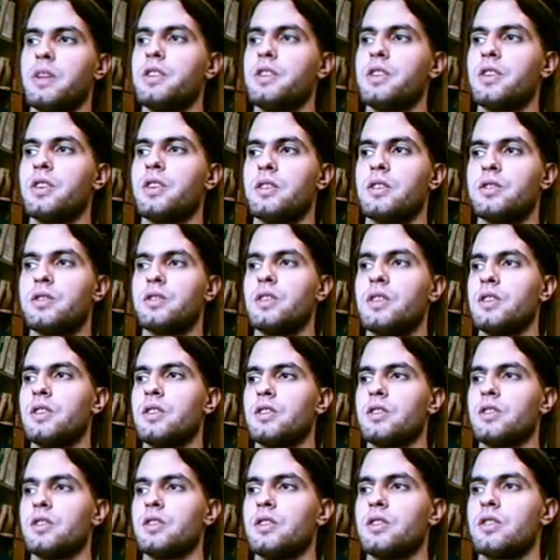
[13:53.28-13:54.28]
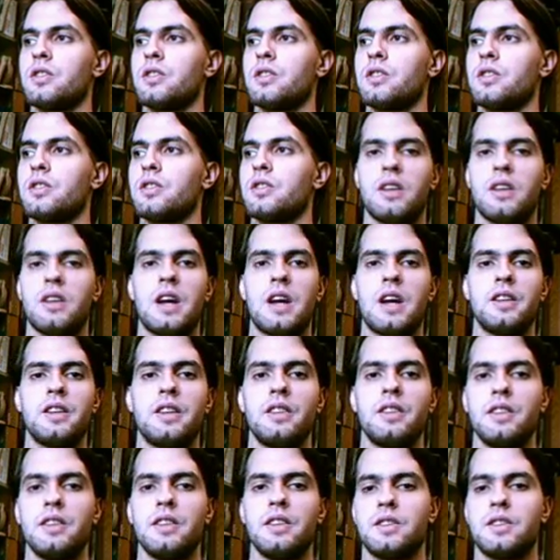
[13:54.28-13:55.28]
political thinkers, political
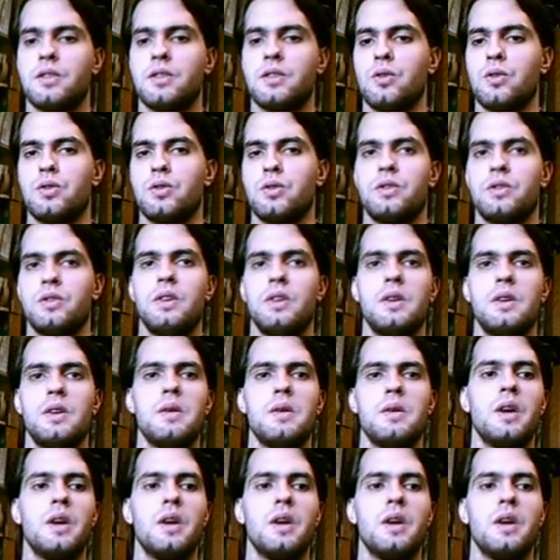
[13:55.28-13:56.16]
analysts, because